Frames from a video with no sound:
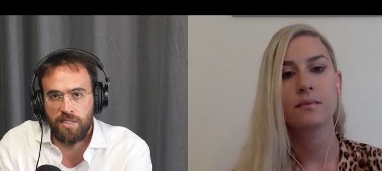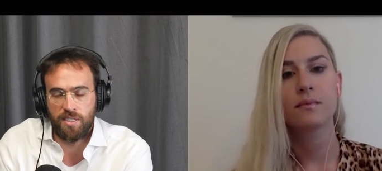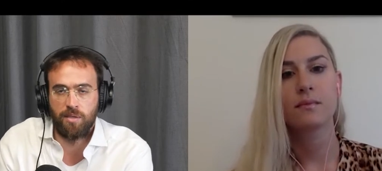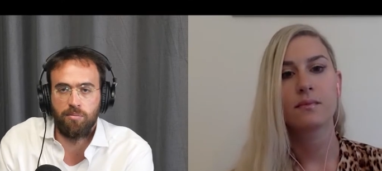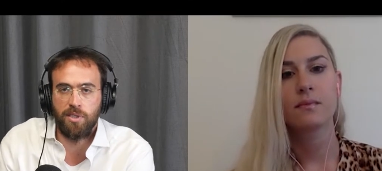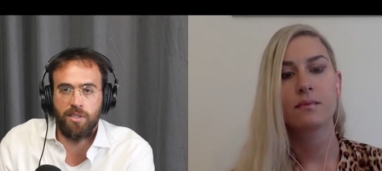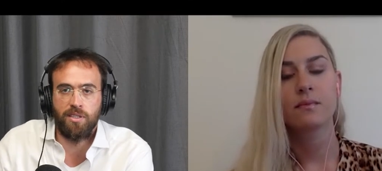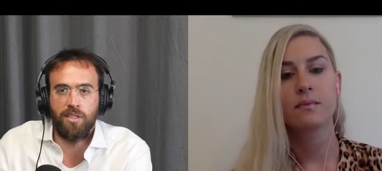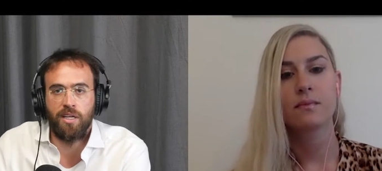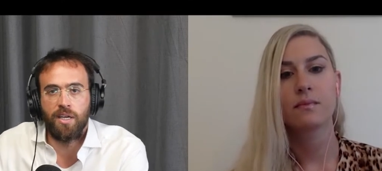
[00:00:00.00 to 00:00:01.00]
Speaker 1: as a completely
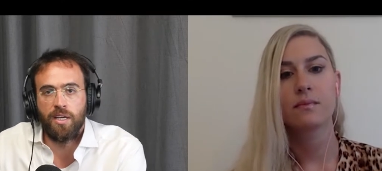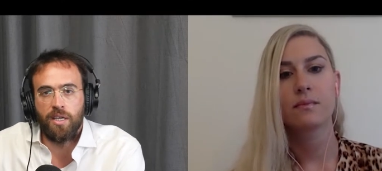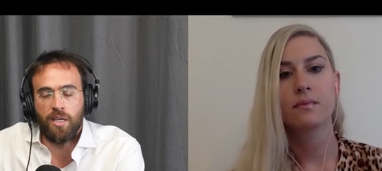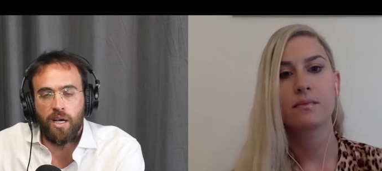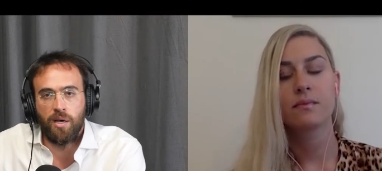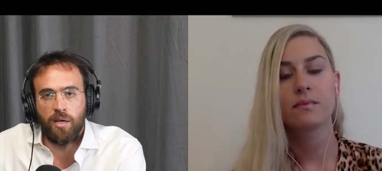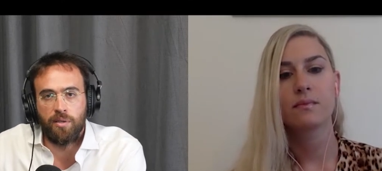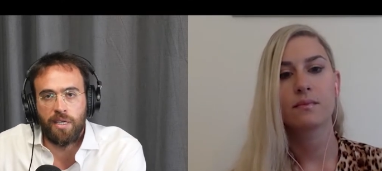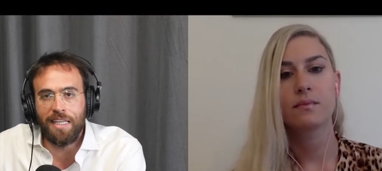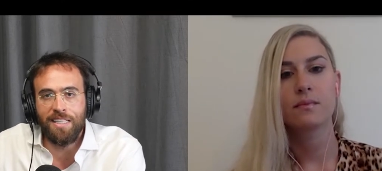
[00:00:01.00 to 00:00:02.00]
uh,
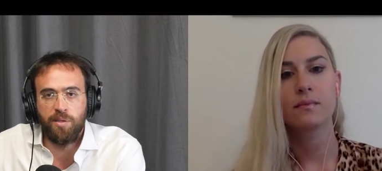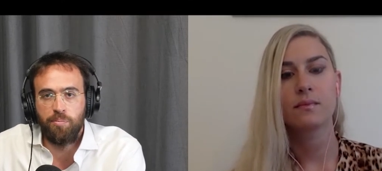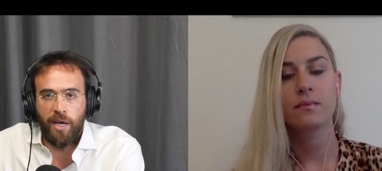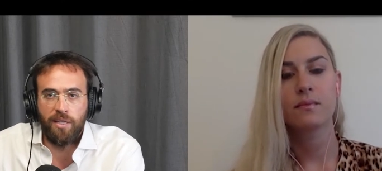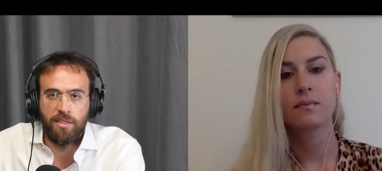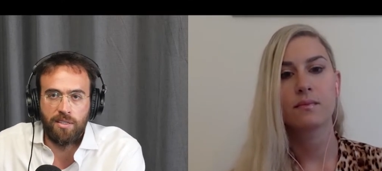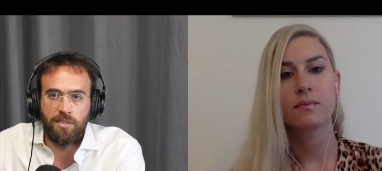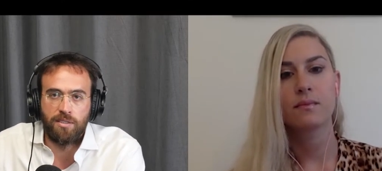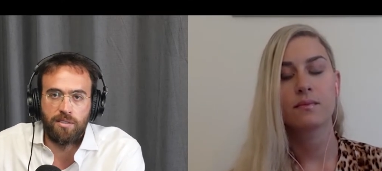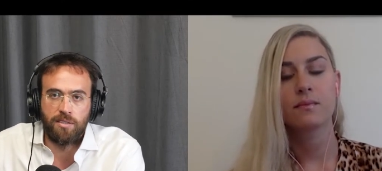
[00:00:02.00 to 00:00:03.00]
independent,
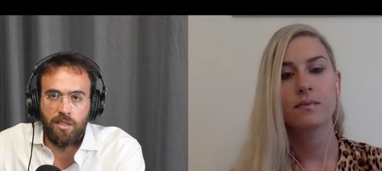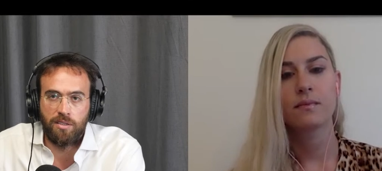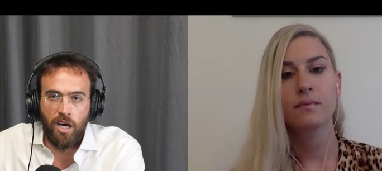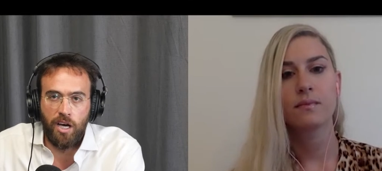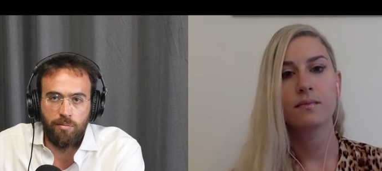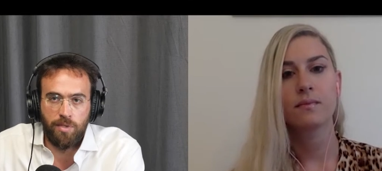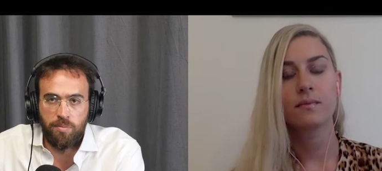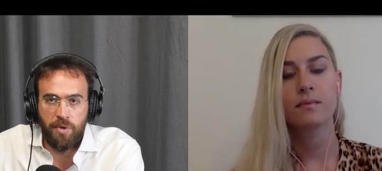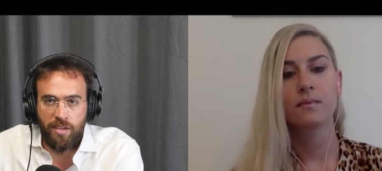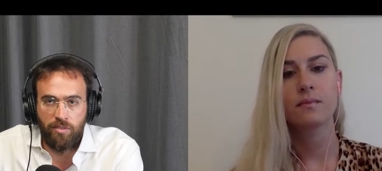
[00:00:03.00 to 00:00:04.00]
autonomous
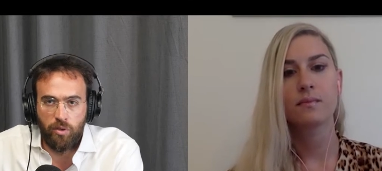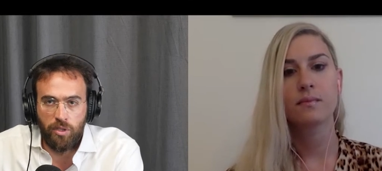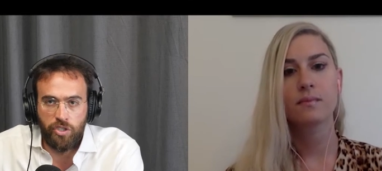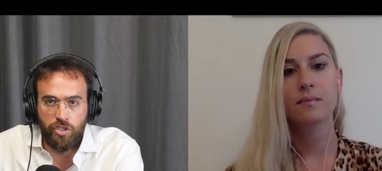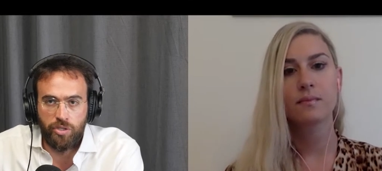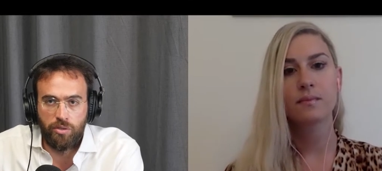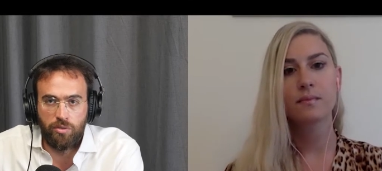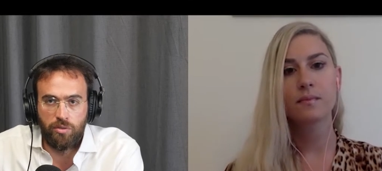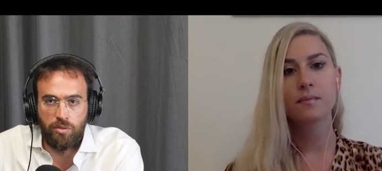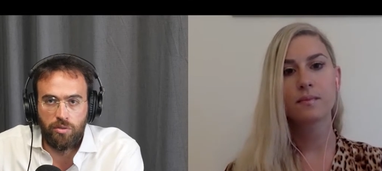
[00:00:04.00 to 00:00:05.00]
behavioral issue?
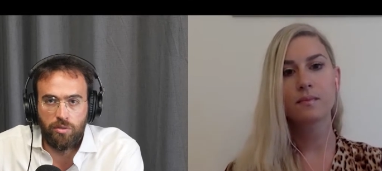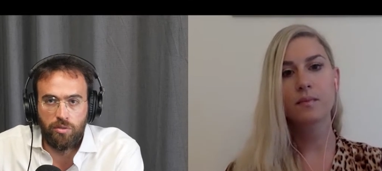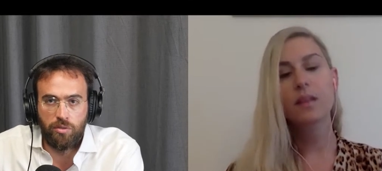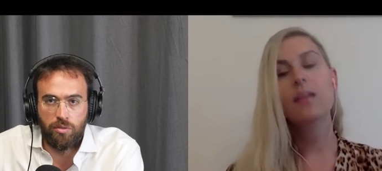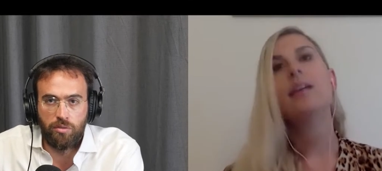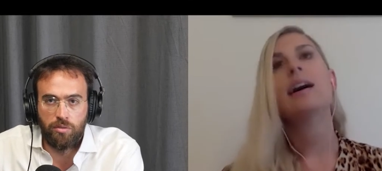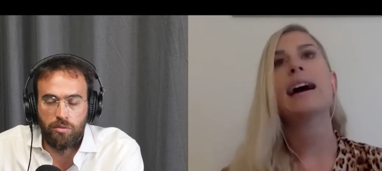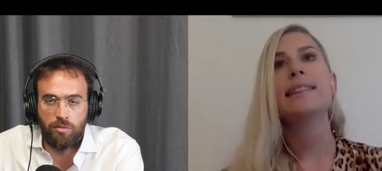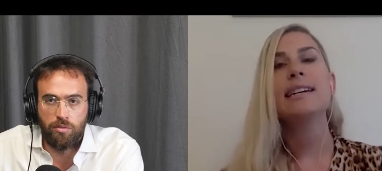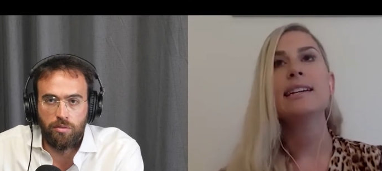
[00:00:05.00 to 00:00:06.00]

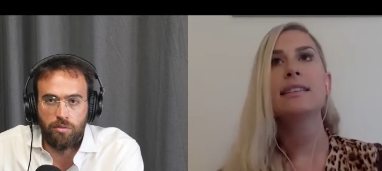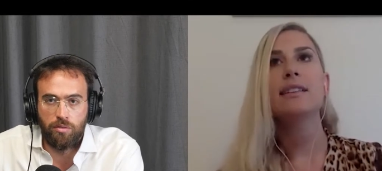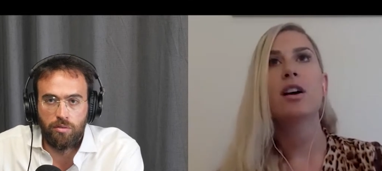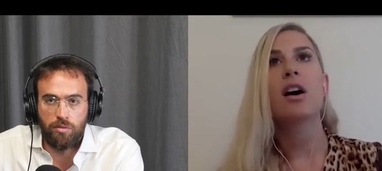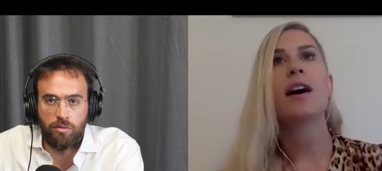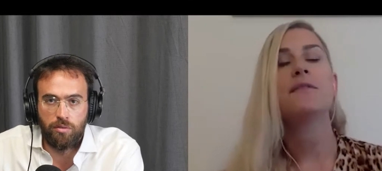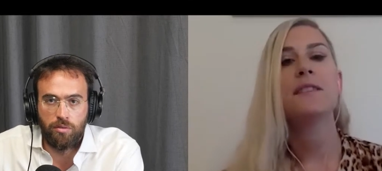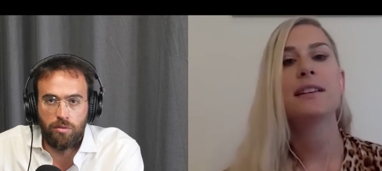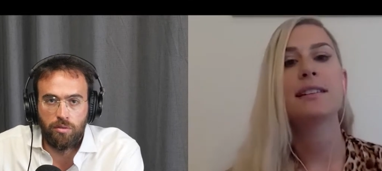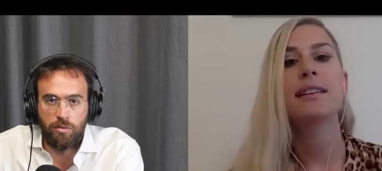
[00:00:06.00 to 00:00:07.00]
Speaker 2: I think they're
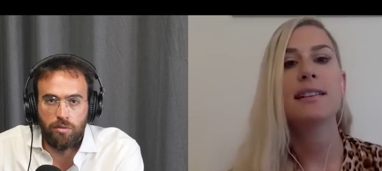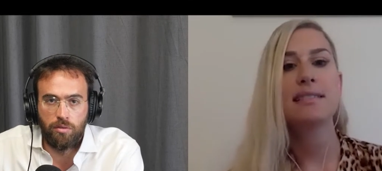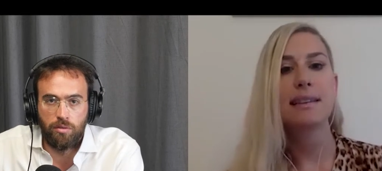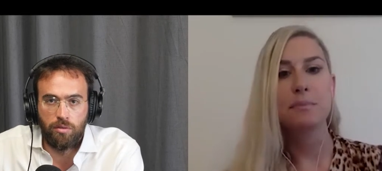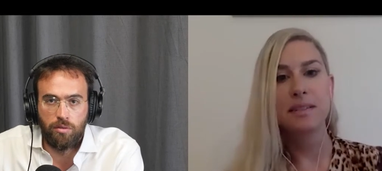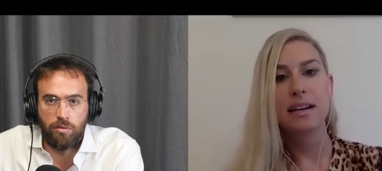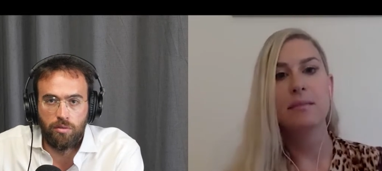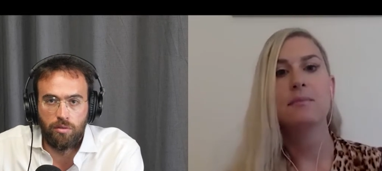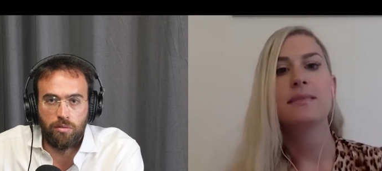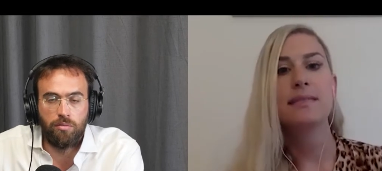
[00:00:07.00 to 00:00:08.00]
often a
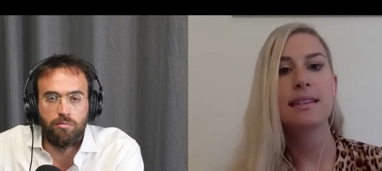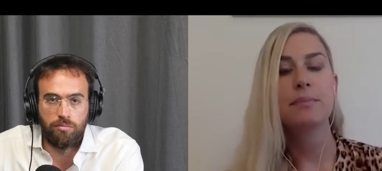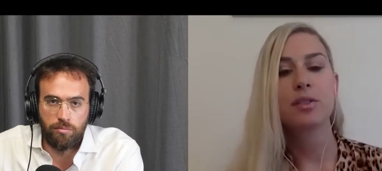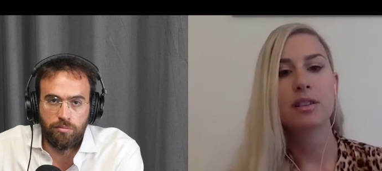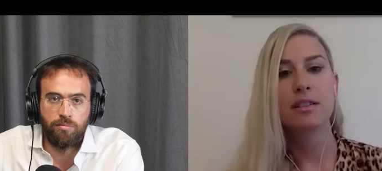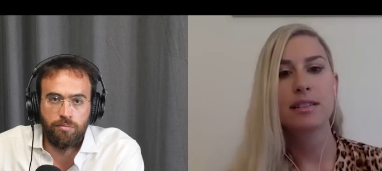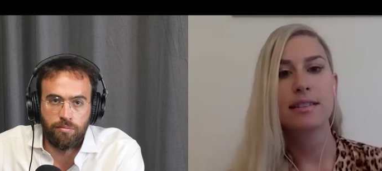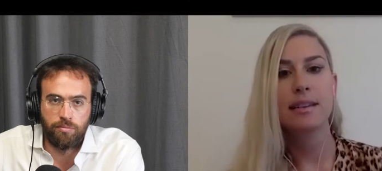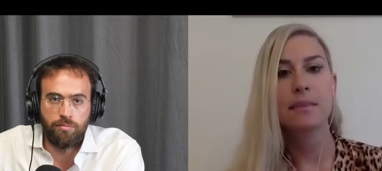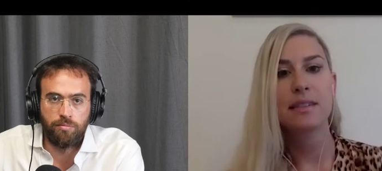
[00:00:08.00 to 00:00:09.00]
symptom similar
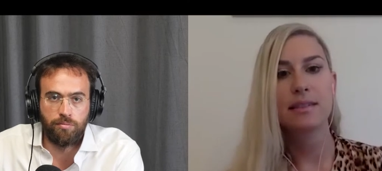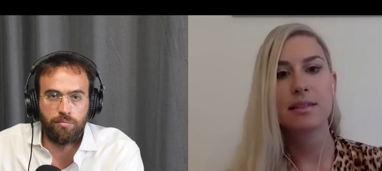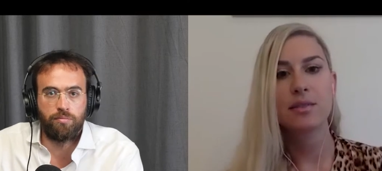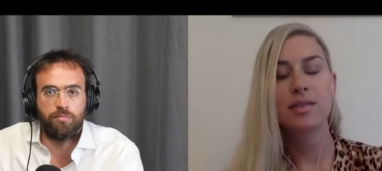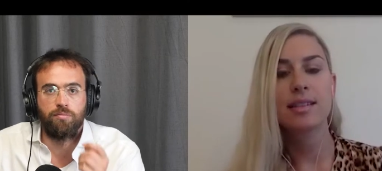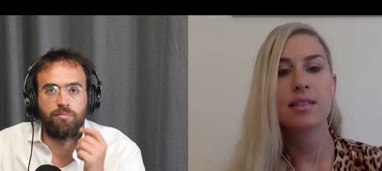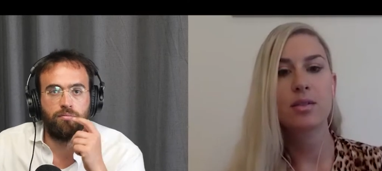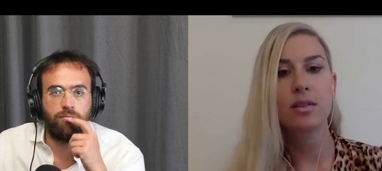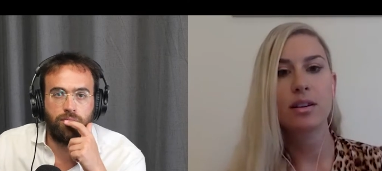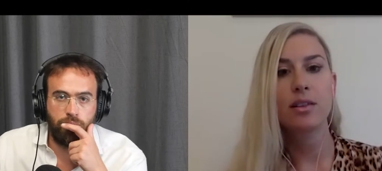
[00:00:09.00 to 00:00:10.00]
to substance use
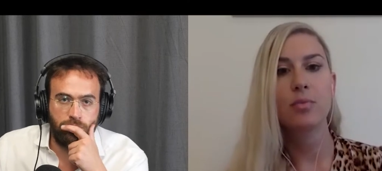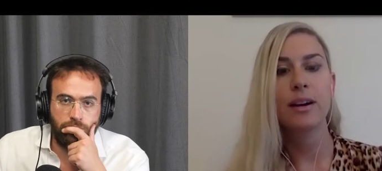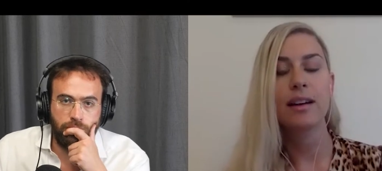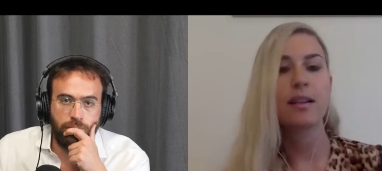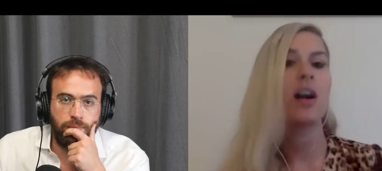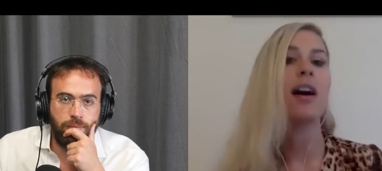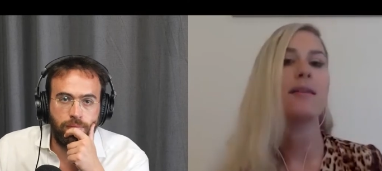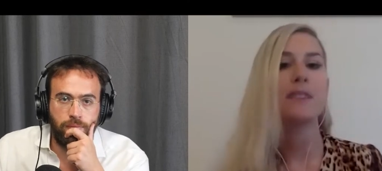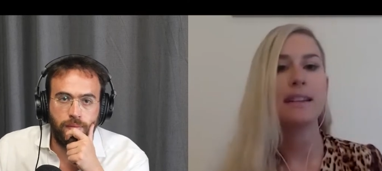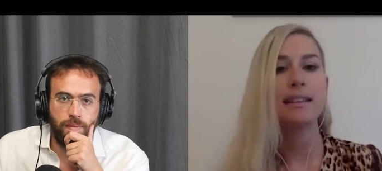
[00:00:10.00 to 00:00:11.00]
disorder, where
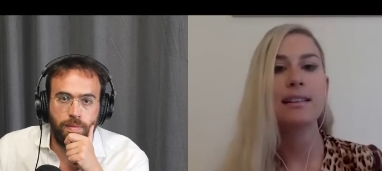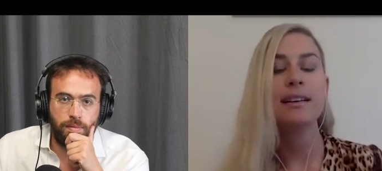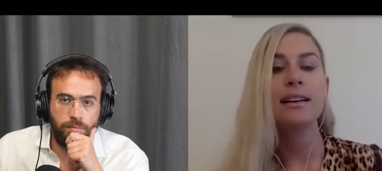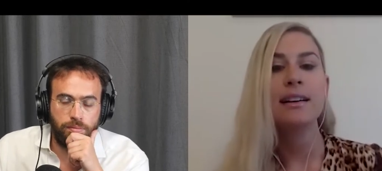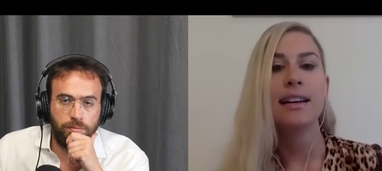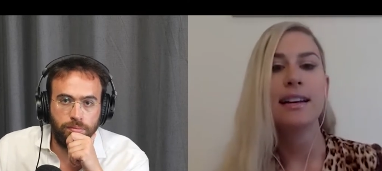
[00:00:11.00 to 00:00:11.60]
often,